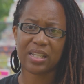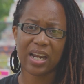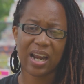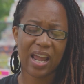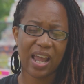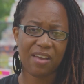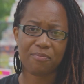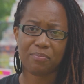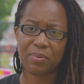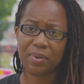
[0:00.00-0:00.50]
that I
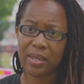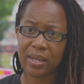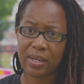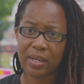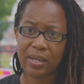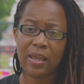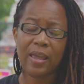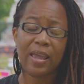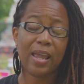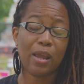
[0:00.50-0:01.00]
have
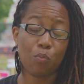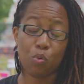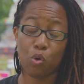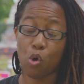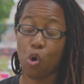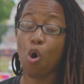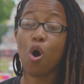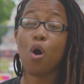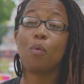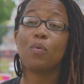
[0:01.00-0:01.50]
been and
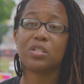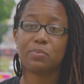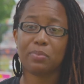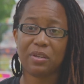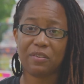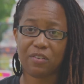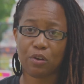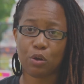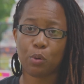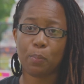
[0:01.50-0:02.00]
will always
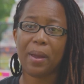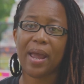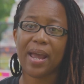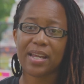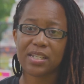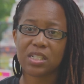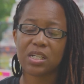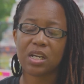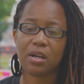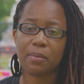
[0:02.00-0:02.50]
be very
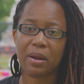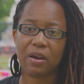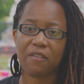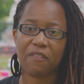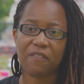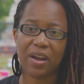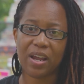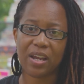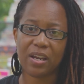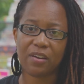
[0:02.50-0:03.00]
passionate about
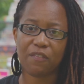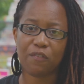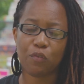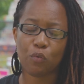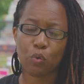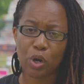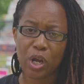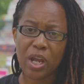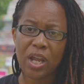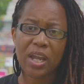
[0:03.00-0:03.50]
fighting
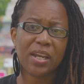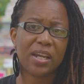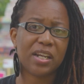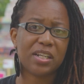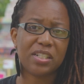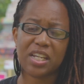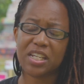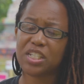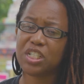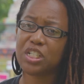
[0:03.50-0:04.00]
for, in
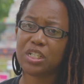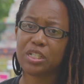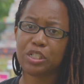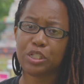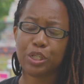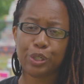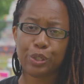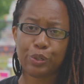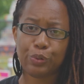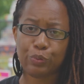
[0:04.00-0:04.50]
addition
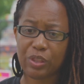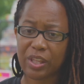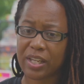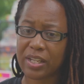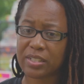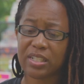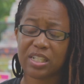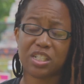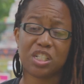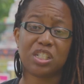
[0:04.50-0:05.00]
to
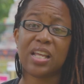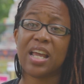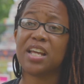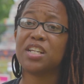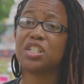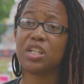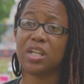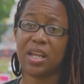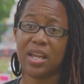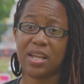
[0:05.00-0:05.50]
things such as
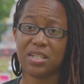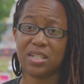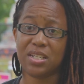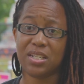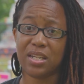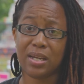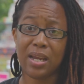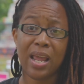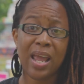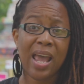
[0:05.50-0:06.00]

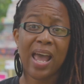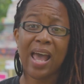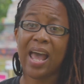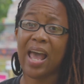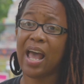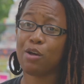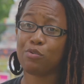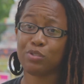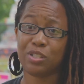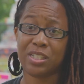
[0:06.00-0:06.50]
education,
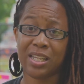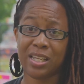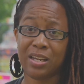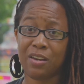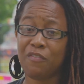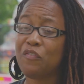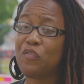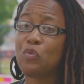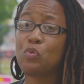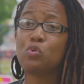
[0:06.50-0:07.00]

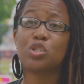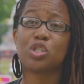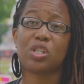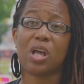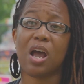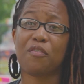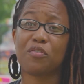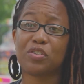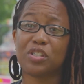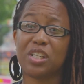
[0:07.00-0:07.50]
housing, food
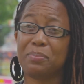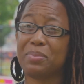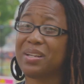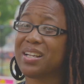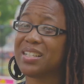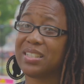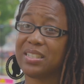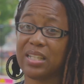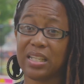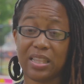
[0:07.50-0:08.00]
sovereignty,
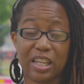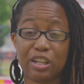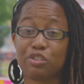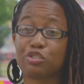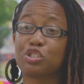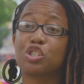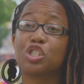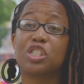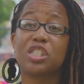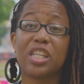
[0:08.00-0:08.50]
because
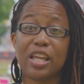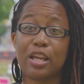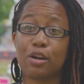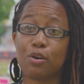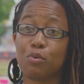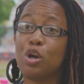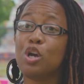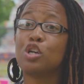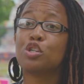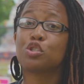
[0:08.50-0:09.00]
there's
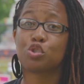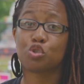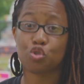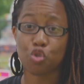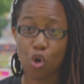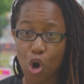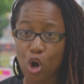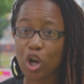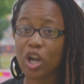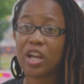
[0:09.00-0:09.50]
still
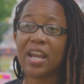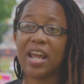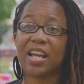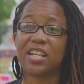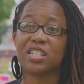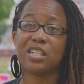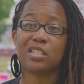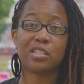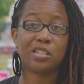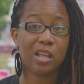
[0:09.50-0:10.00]
strong
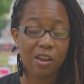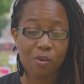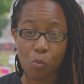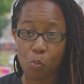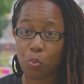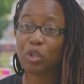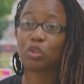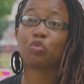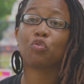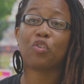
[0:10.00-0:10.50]
connections
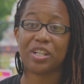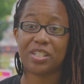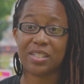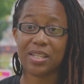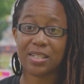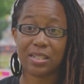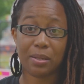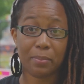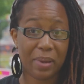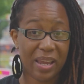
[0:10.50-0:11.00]
with
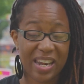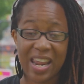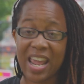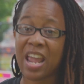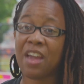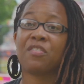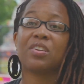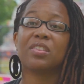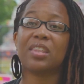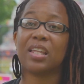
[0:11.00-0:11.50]
racism in
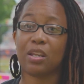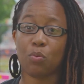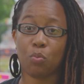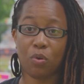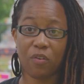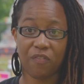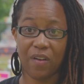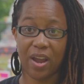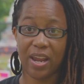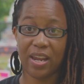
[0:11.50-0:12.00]
everything that
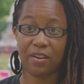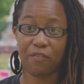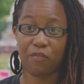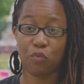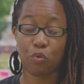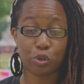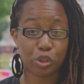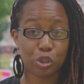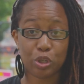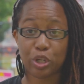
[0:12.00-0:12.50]
we're fighting
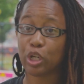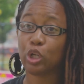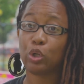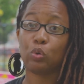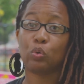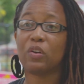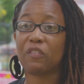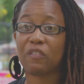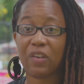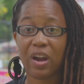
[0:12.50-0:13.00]
for, to
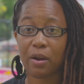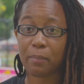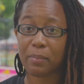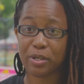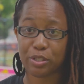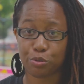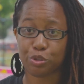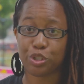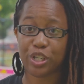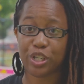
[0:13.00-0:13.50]
include environmental